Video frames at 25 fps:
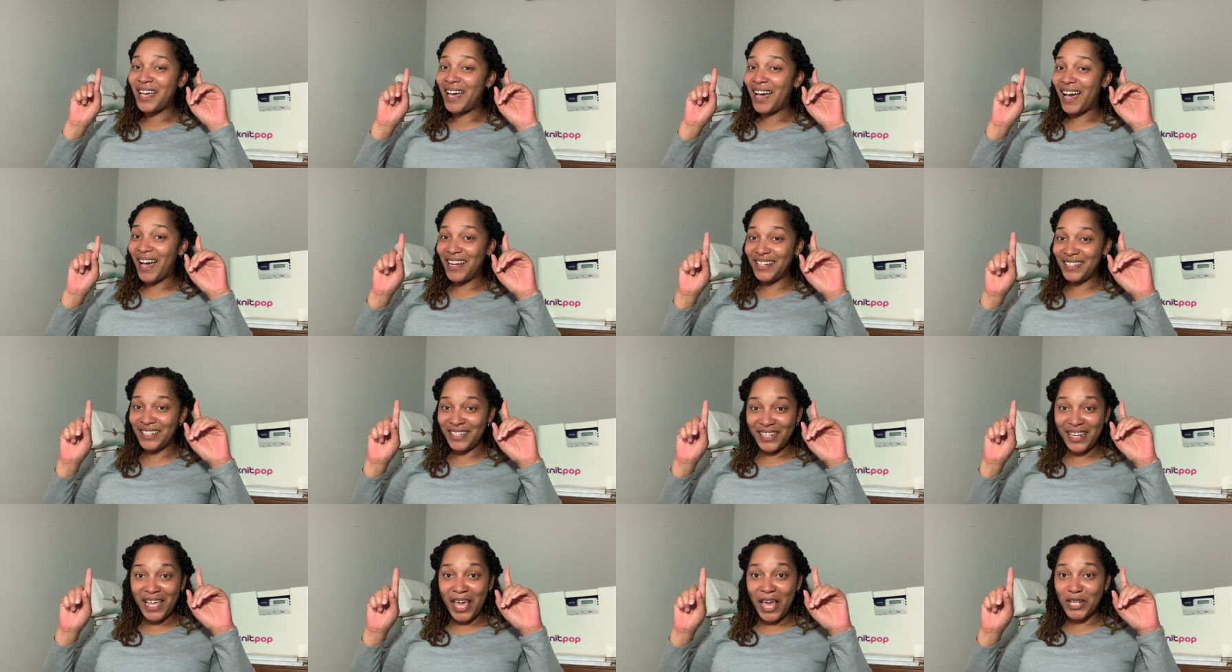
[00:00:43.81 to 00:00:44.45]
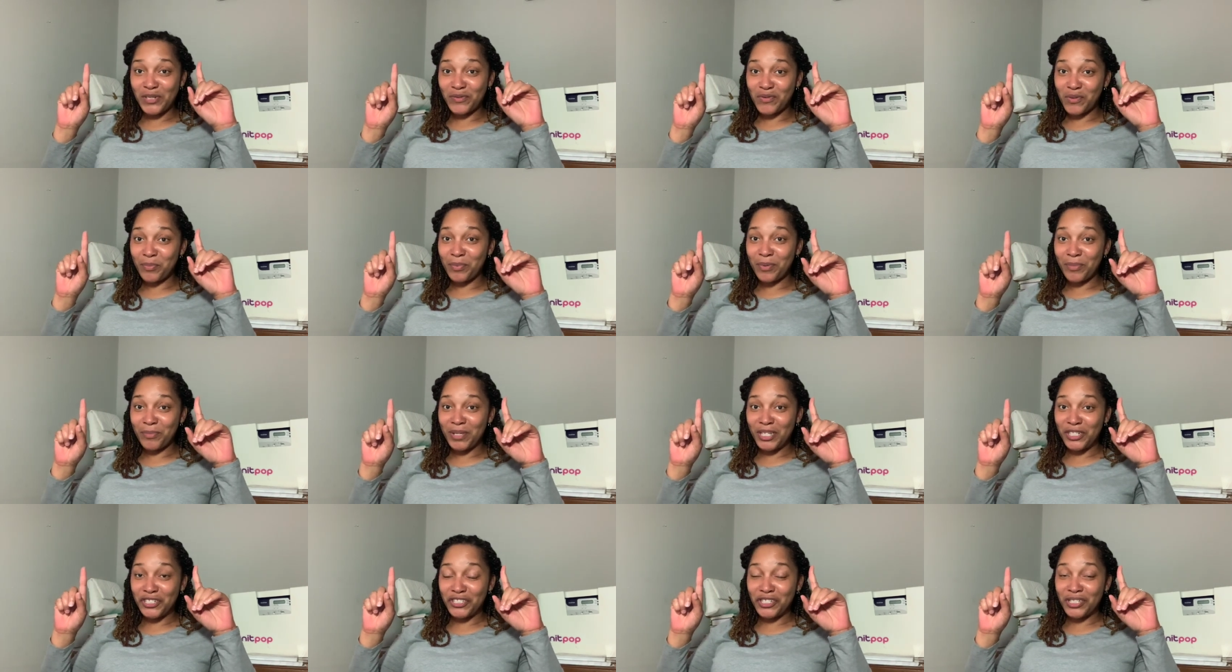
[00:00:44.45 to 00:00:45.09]
I did ask for
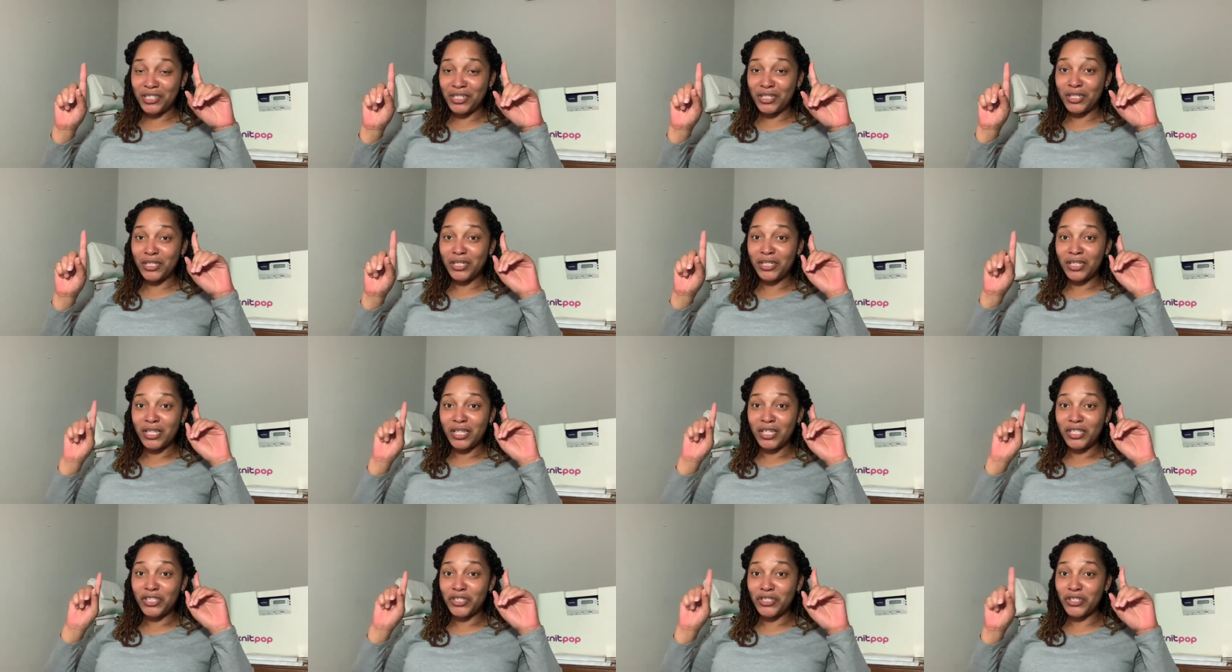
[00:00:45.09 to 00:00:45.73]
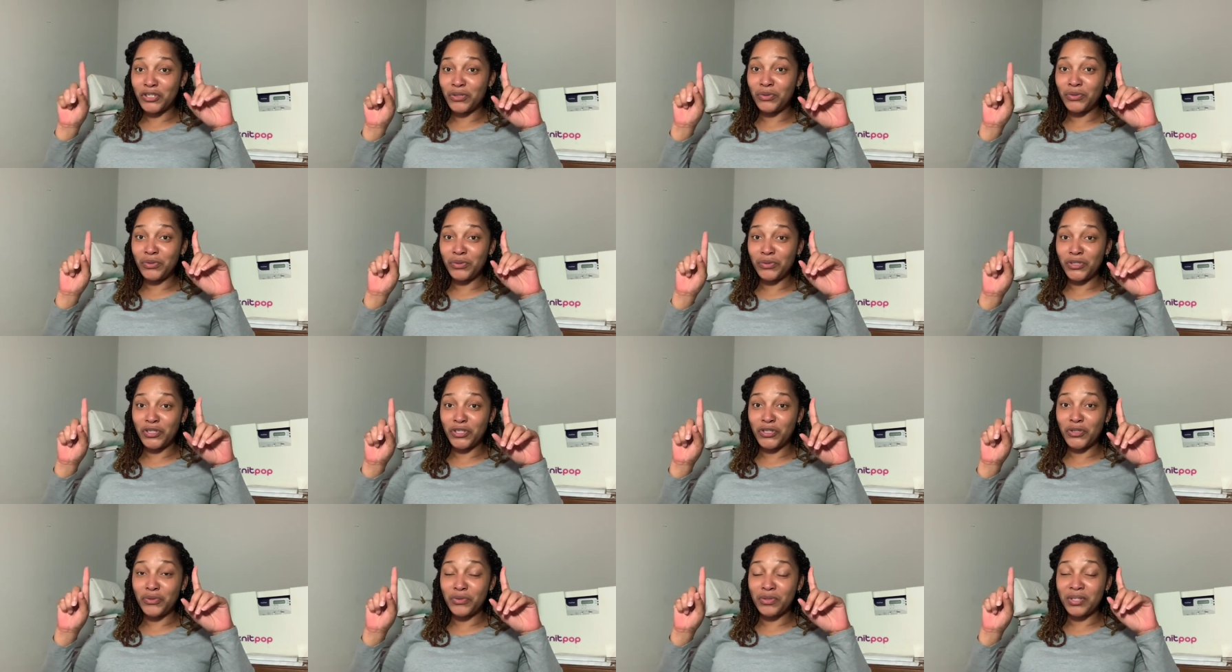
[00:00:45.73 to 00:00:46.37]
permission to
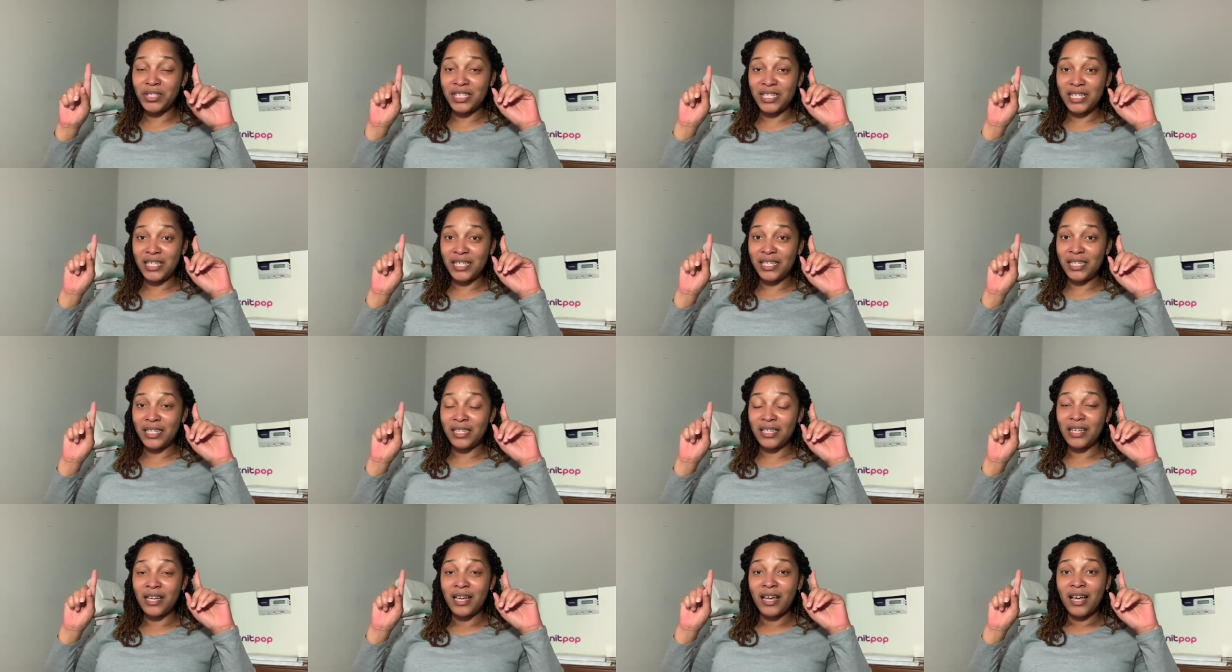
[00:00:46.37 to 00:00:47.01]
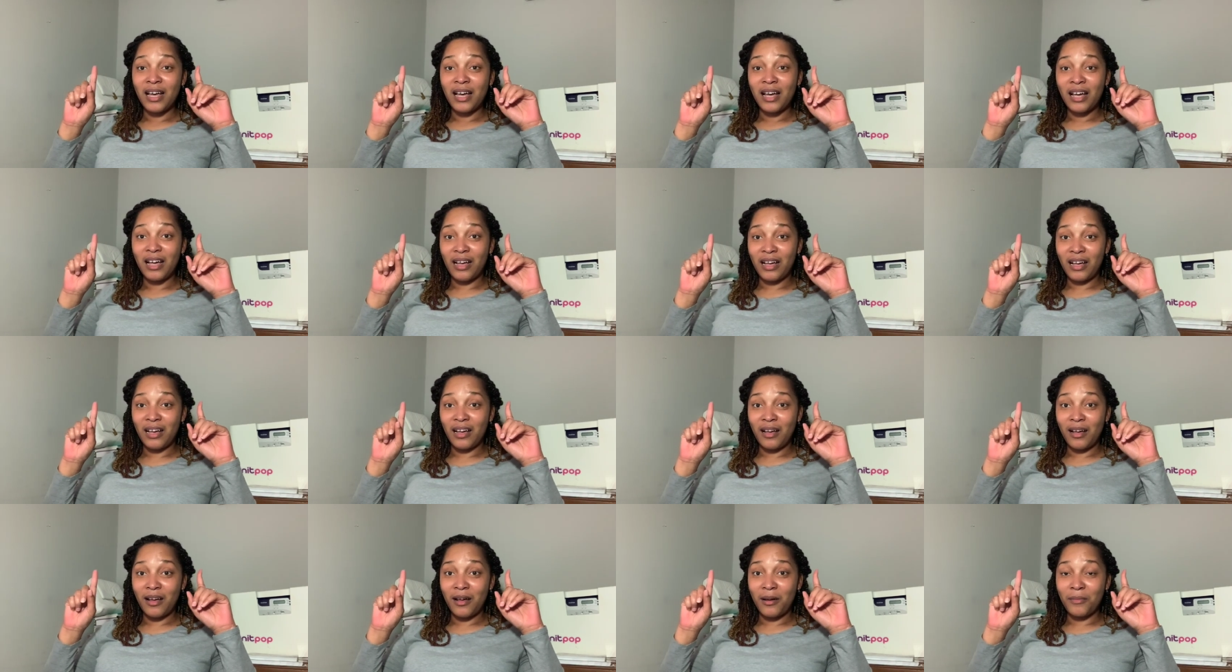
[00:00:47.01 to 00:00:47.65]
use the
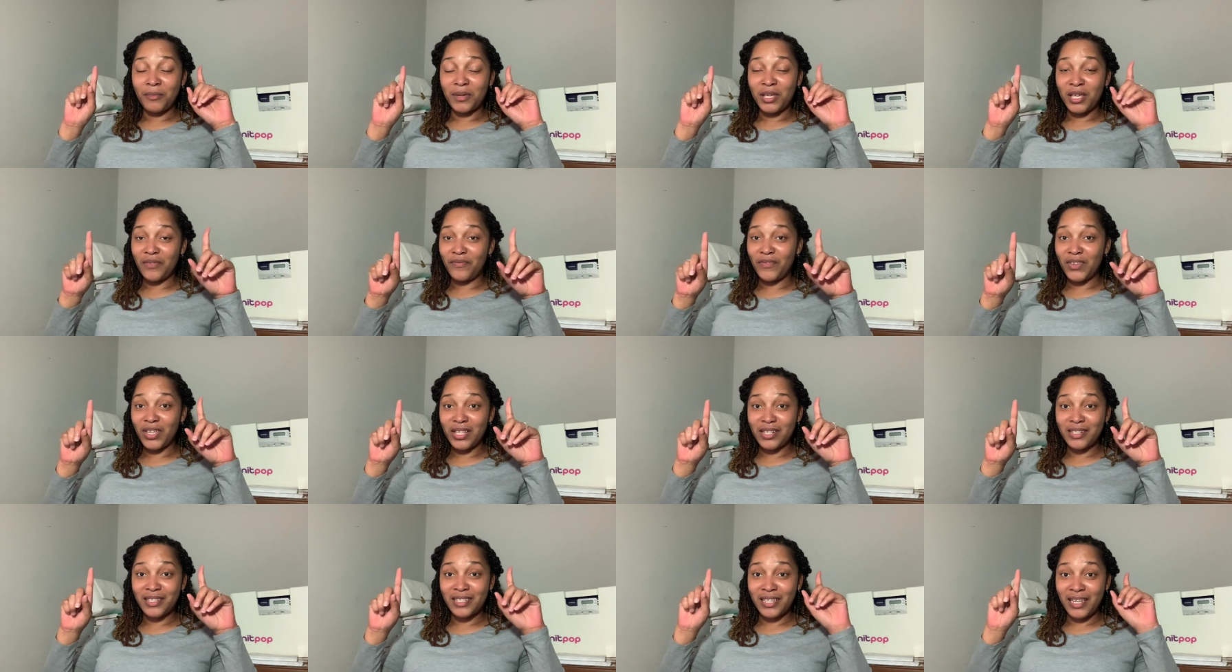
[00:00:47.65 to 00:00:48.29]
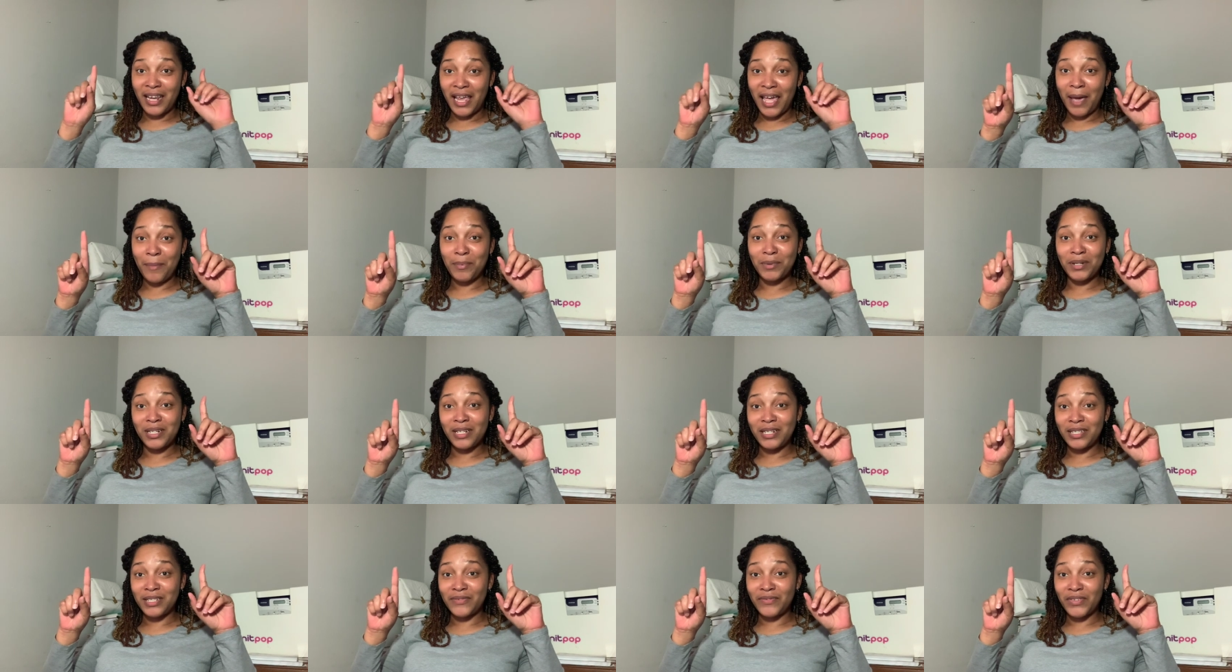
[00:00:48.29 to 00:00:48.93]
um, events that happened
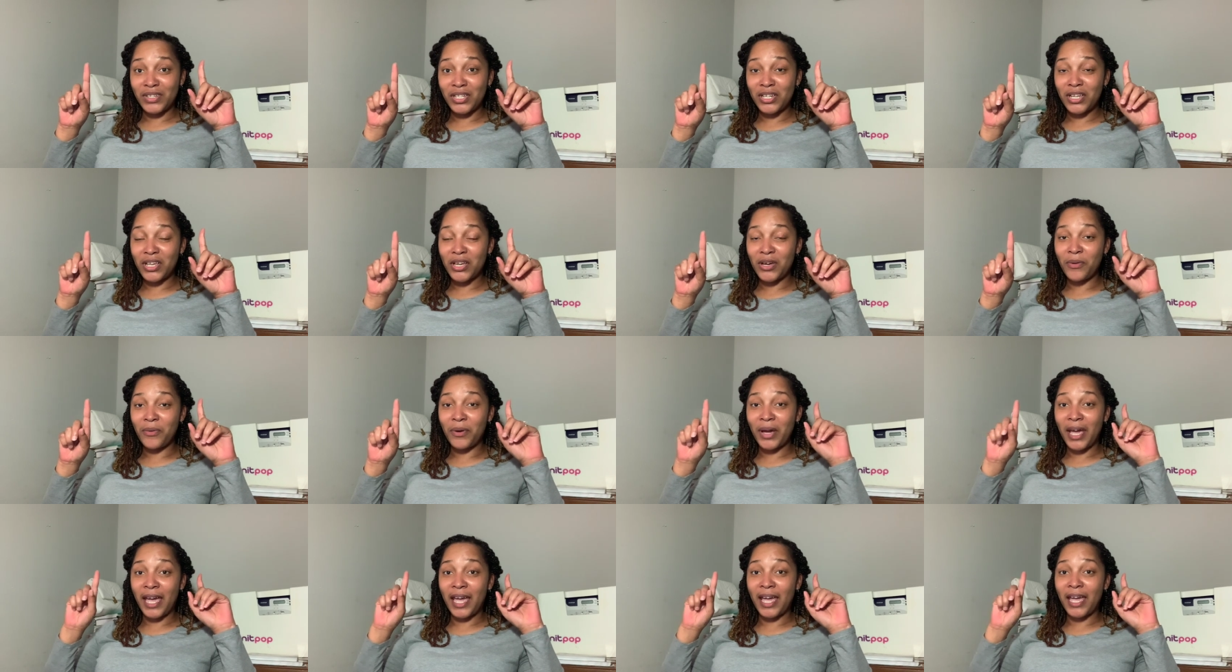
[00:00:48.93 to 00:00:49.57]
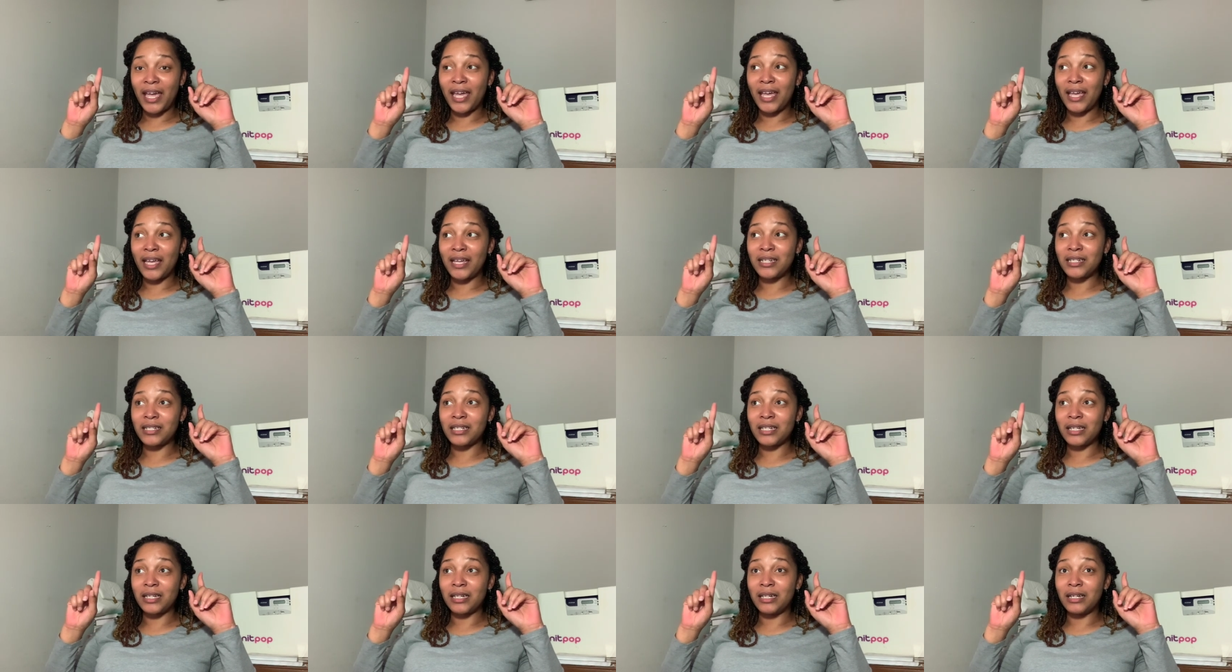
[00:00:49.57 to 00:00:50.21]
in this video
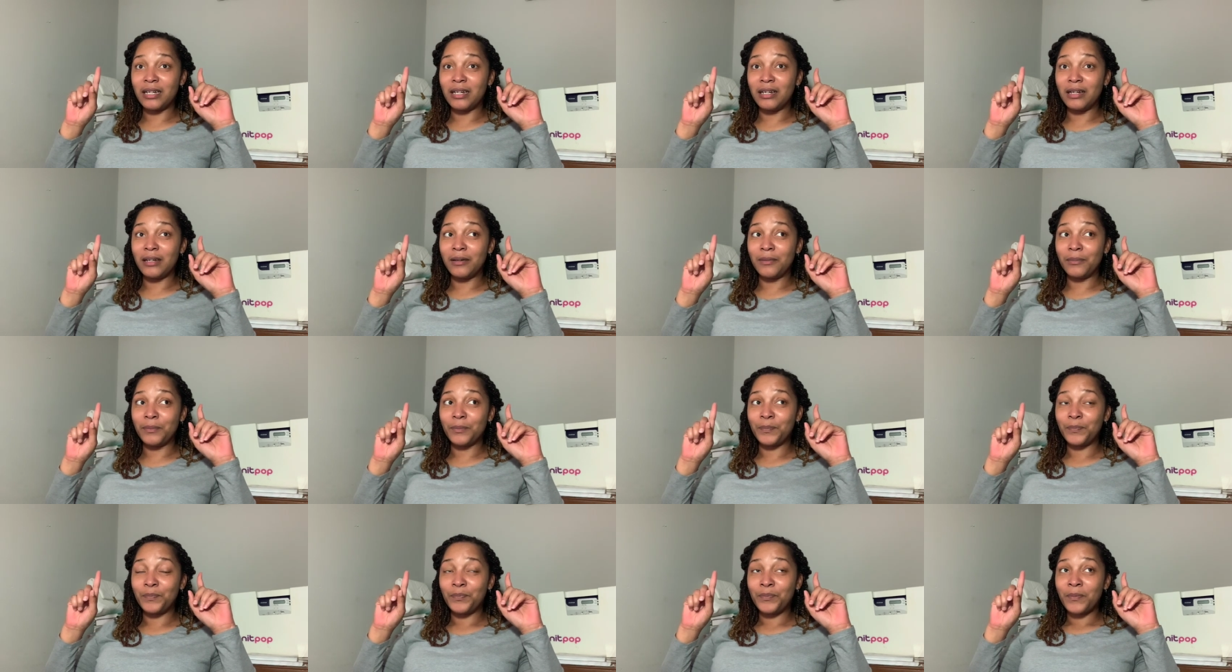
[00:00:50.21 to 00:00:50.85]
and um,